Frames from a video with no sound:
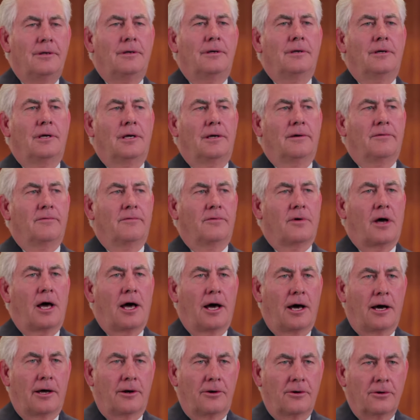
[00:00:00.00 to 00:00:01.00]
as well.
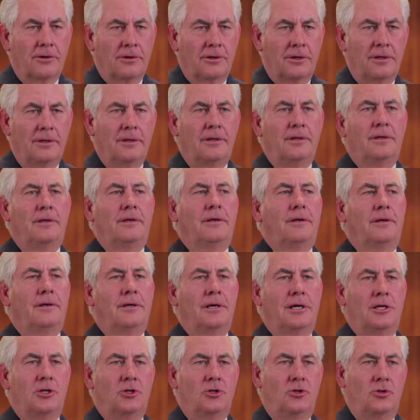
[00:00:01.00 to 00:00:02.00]
I
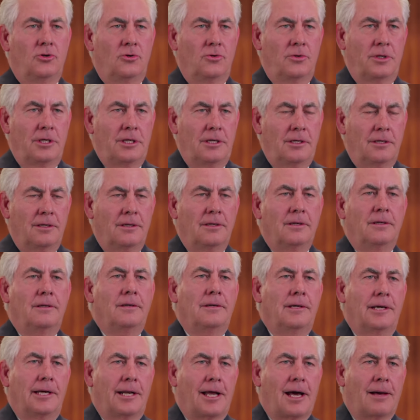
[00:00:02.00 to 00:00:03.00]
also think
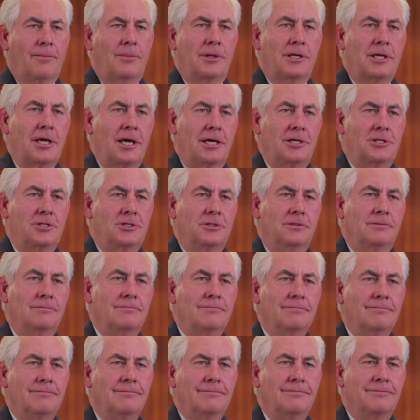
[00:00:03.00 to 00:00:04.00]
what I have
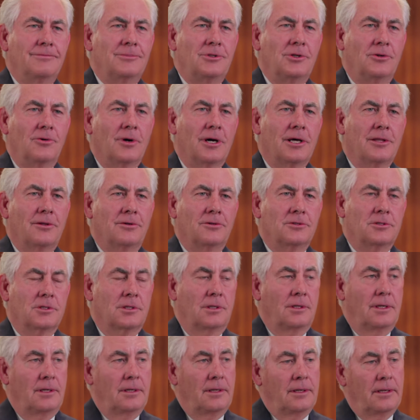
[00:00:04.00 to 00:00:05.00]
found, and
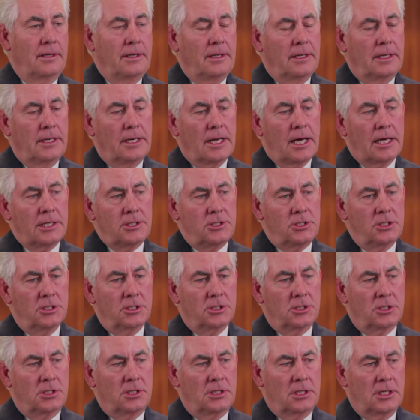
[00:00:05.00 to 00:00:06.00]
everyone I engage with who
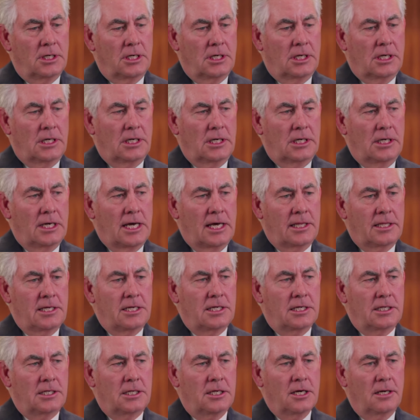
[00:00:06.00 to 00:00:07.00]
does both has
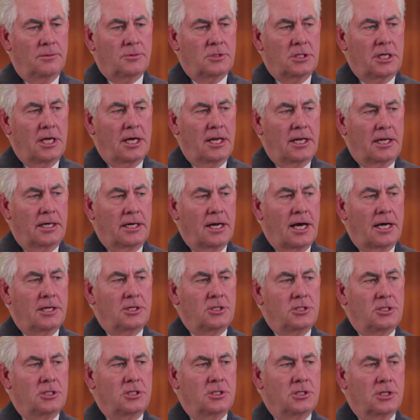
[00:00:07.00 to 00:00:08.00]
found,
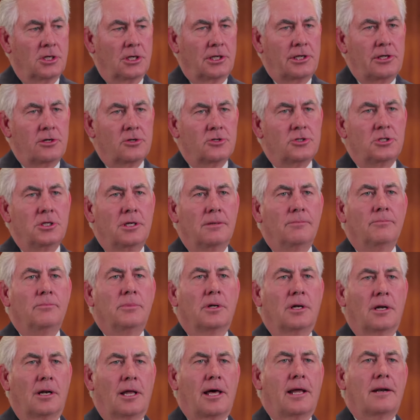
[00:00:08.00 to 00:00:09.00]
I
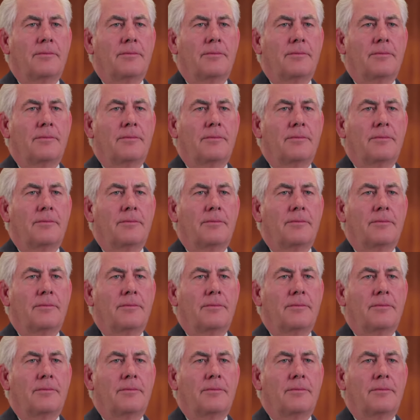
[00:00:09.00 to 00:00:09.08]
get as